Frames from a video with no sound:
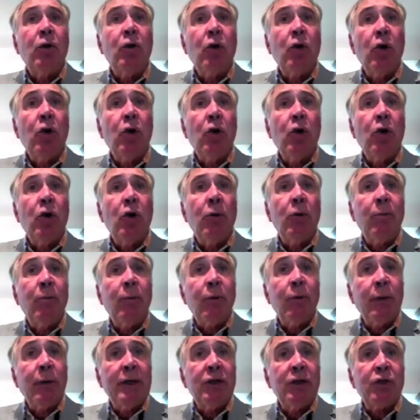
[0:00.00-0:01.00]
In the
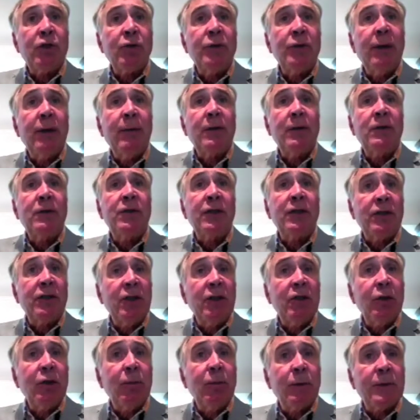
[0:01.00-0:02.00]
Oklahoma registry, about
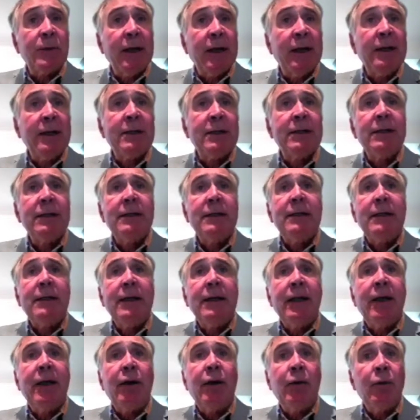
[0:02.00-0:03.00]

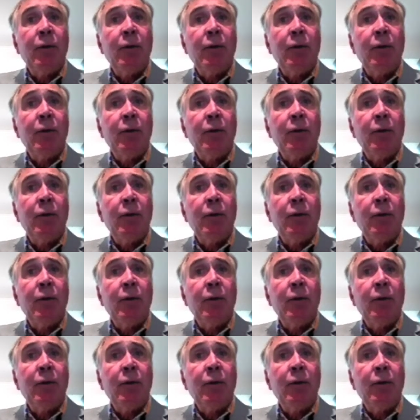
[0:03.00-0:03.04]
62%.